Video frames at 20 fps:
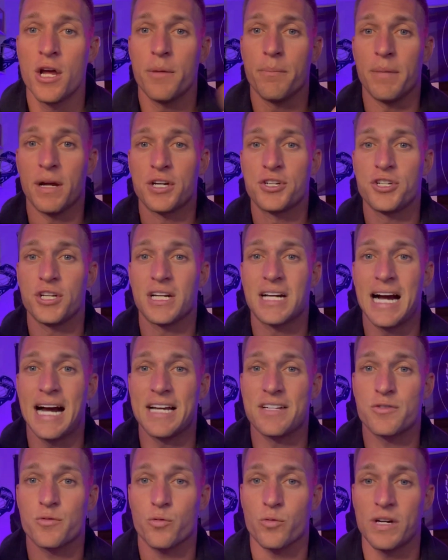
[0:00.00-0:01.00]
Make sure you
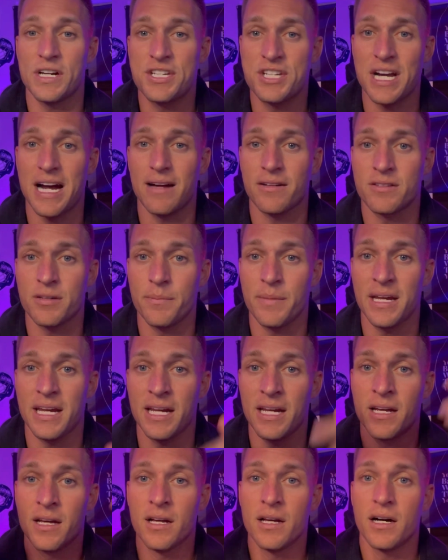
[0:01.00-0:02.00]
guys reach out to
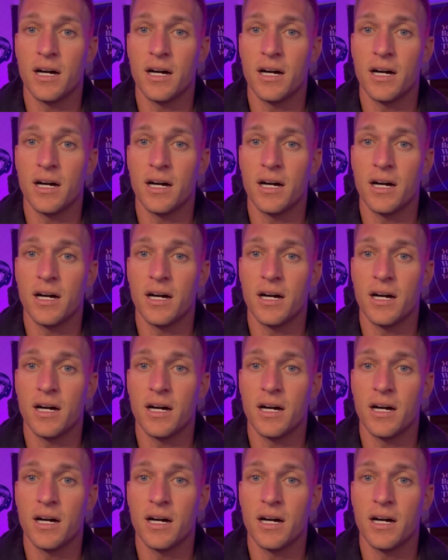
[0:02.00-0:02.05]
me.